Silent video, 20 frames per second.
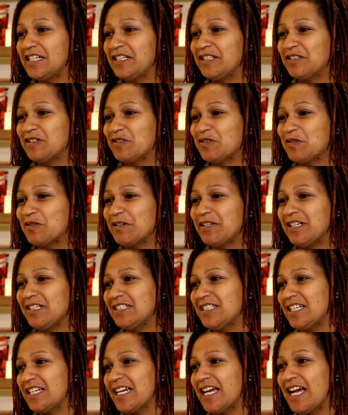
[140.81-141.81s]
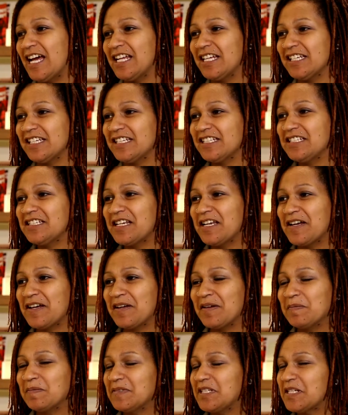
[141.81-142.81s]
in going to college,
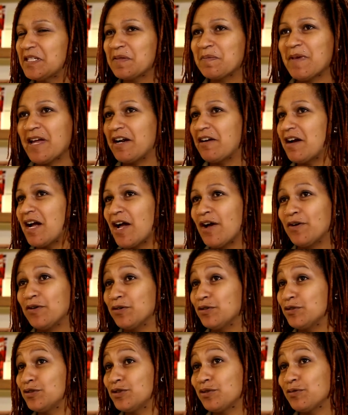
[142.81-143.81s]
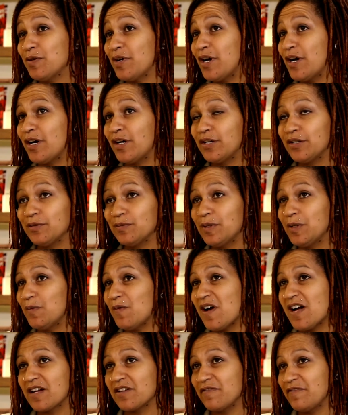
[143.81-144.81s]
doesn't matter how old you are or what
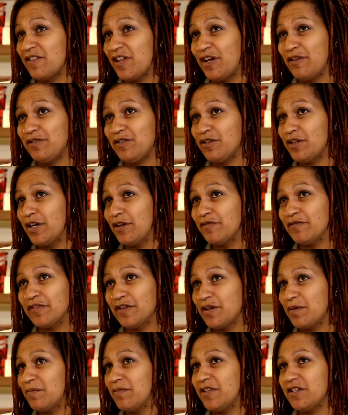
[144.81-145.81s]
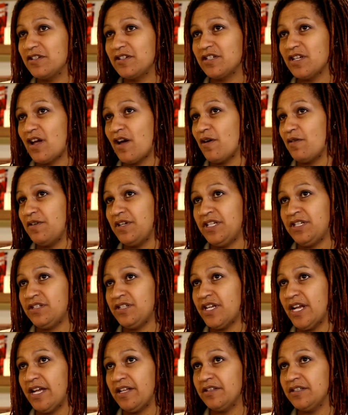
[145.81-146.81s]
walk of life you come from, there's
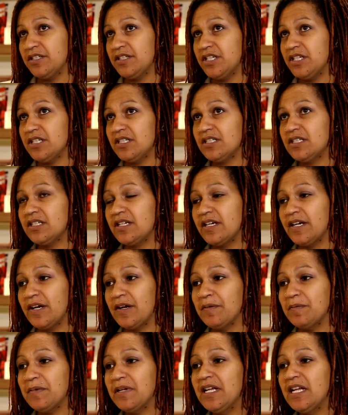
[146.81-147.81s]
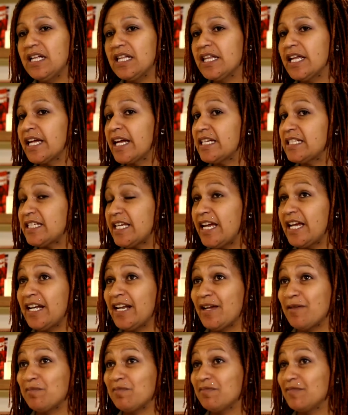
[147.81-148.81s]
always challenges. Like I said,
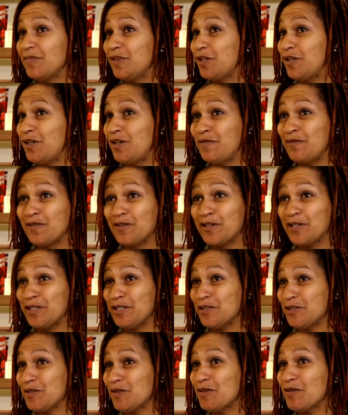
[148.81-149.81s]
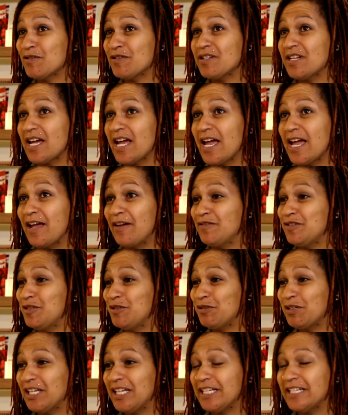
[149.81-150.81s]
I'm 34 years old. I have
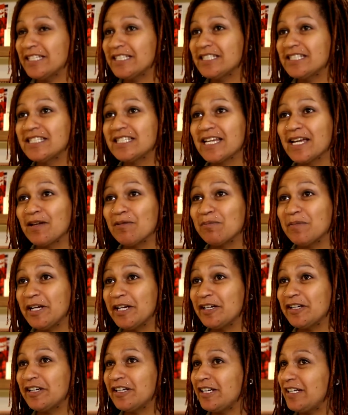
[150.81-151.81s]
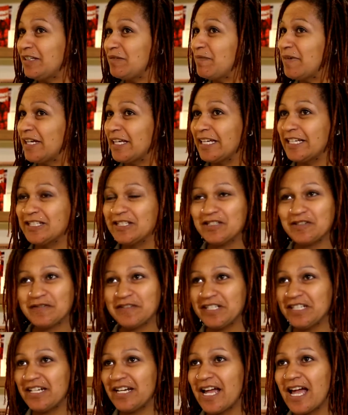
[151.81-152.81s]
2 kids. I'm married. My kids are
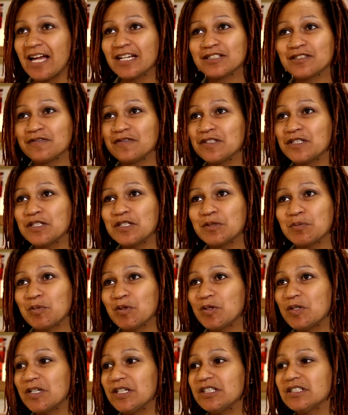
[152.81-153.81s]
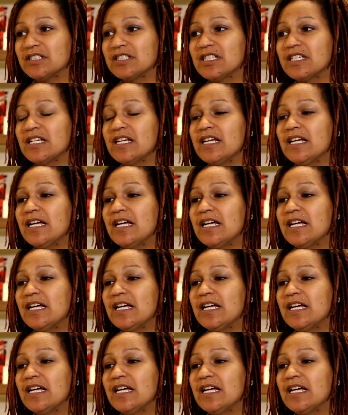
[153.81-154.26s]
very active in sports.